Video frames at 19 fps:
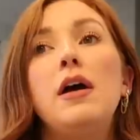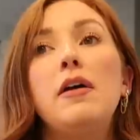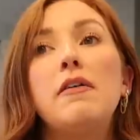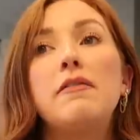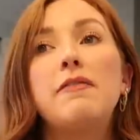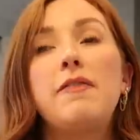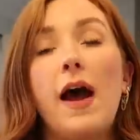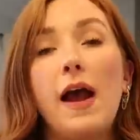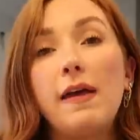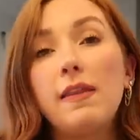
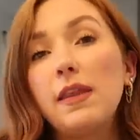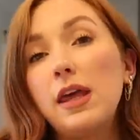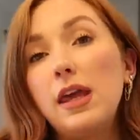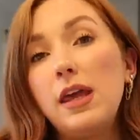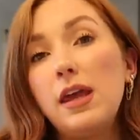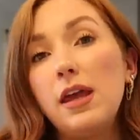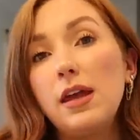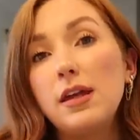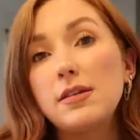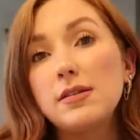
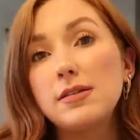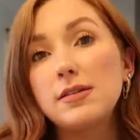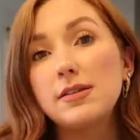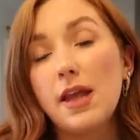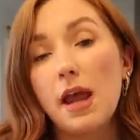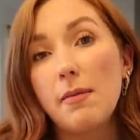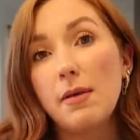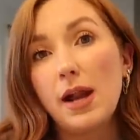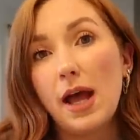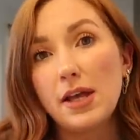Finally,
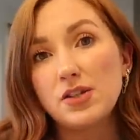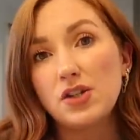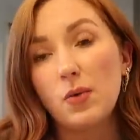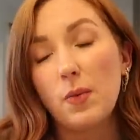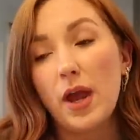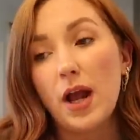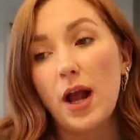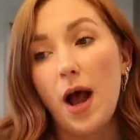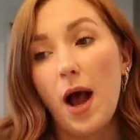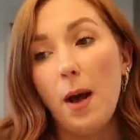Sam and Ezra
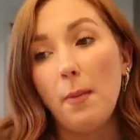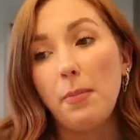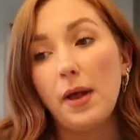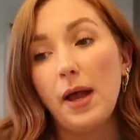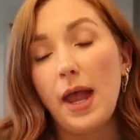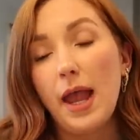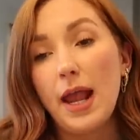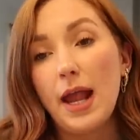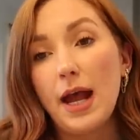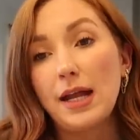wake up
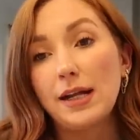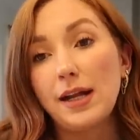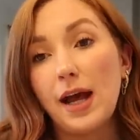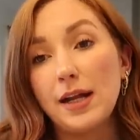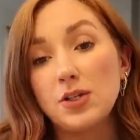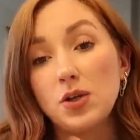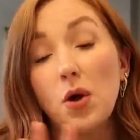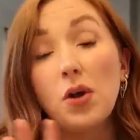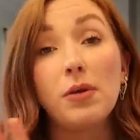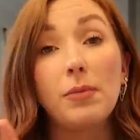and I
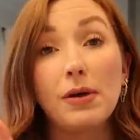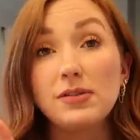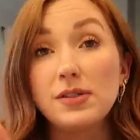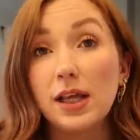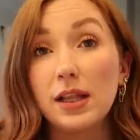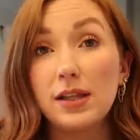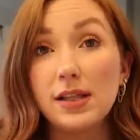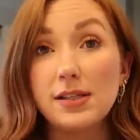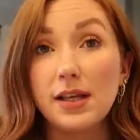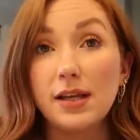told him, I was
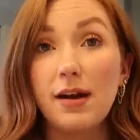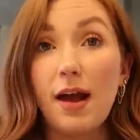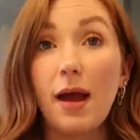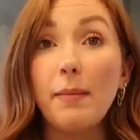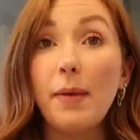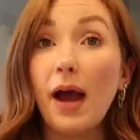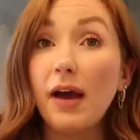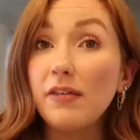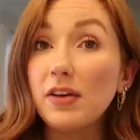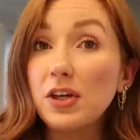like, listen, I'm
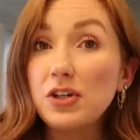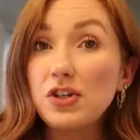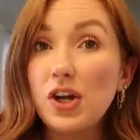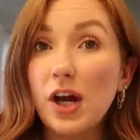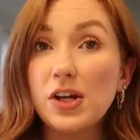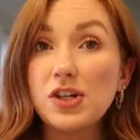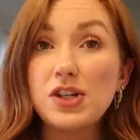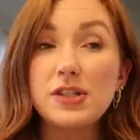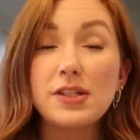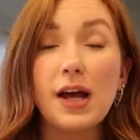having
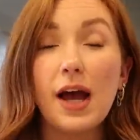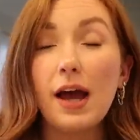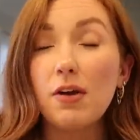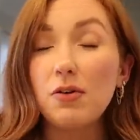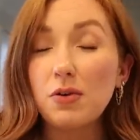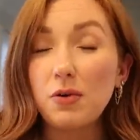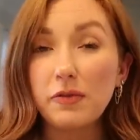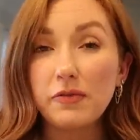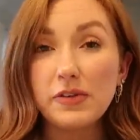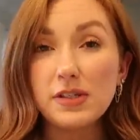contractions. I
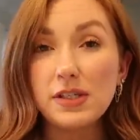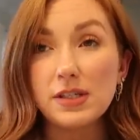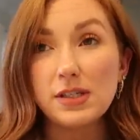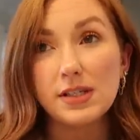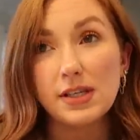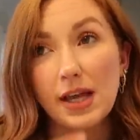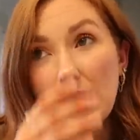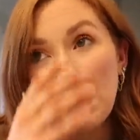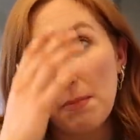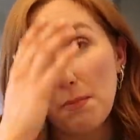don't know if this is
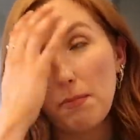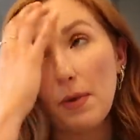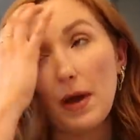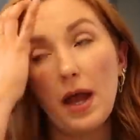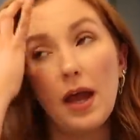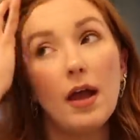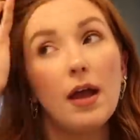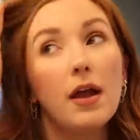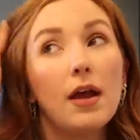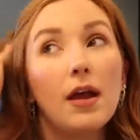it,
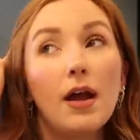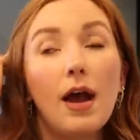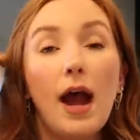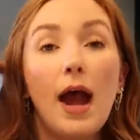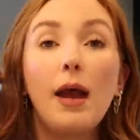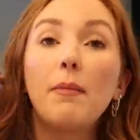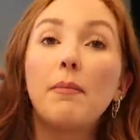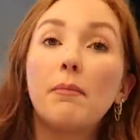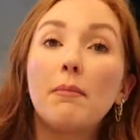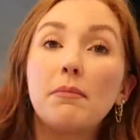but
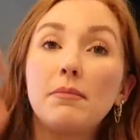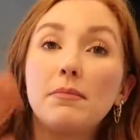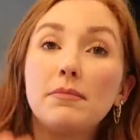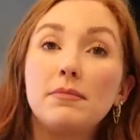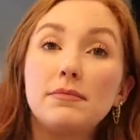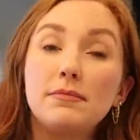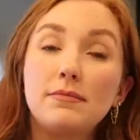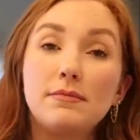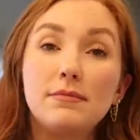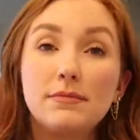I'm,
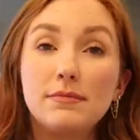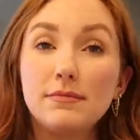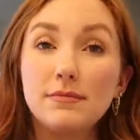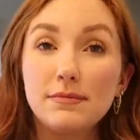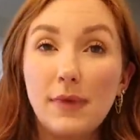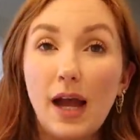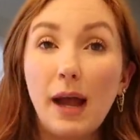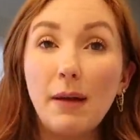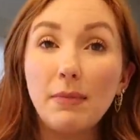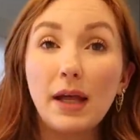
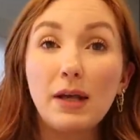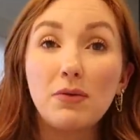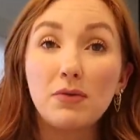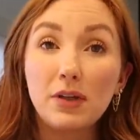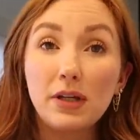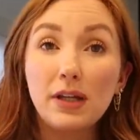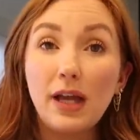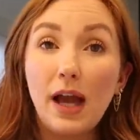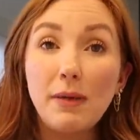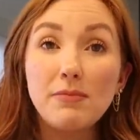I'm like
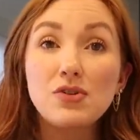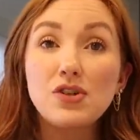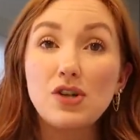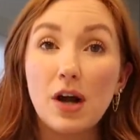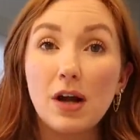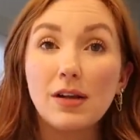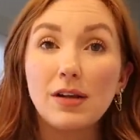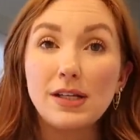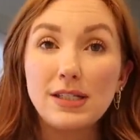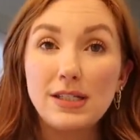really, I'm
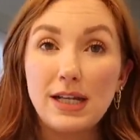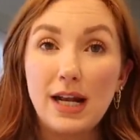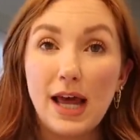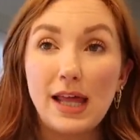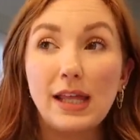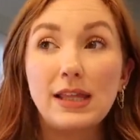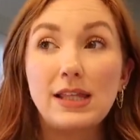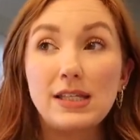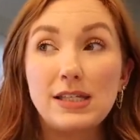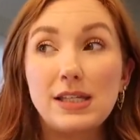struggling today.
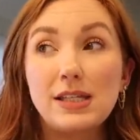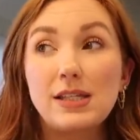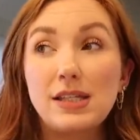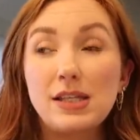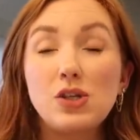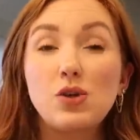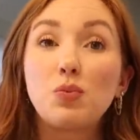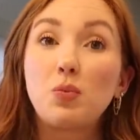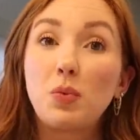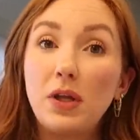Like this is,
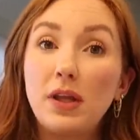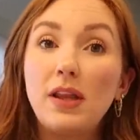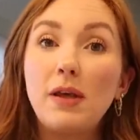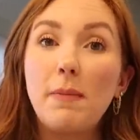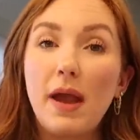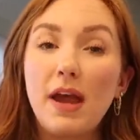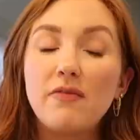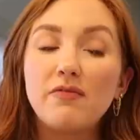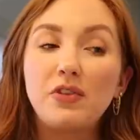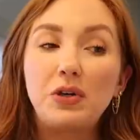these are really
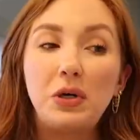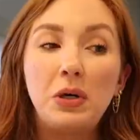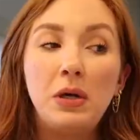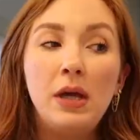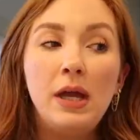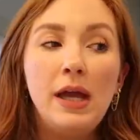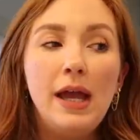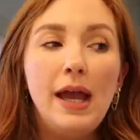painful.